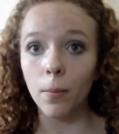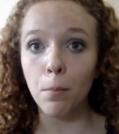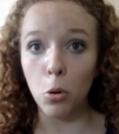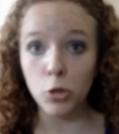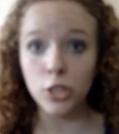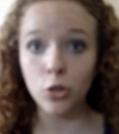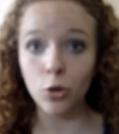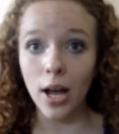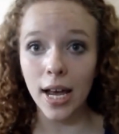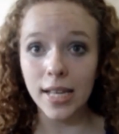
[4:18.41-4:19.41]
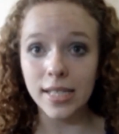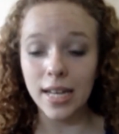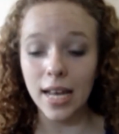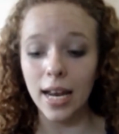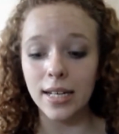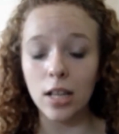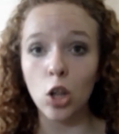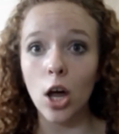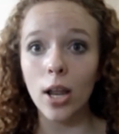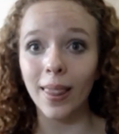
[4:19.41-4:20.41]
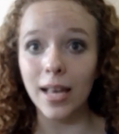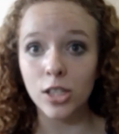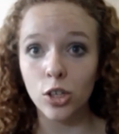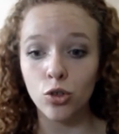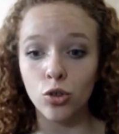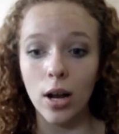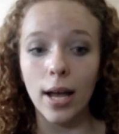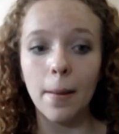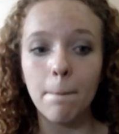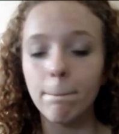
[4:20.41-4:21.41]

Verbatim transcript: moisturized and a lot less dry.